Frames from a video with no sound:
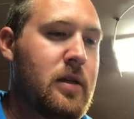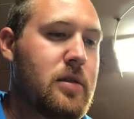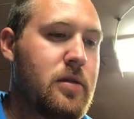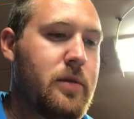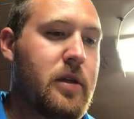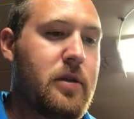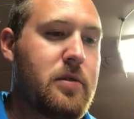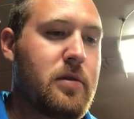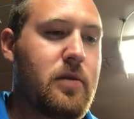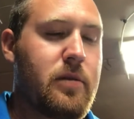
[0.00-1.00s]
So we can
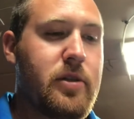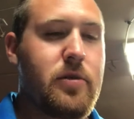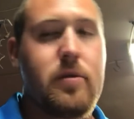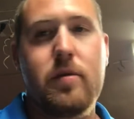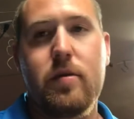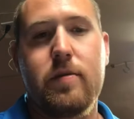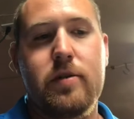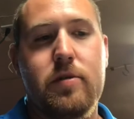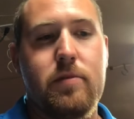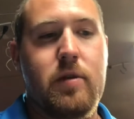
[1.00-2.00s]
use the threshold
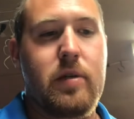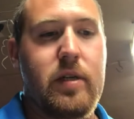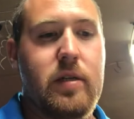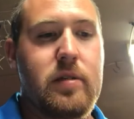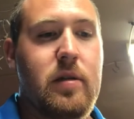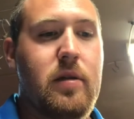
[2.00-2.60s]
marking,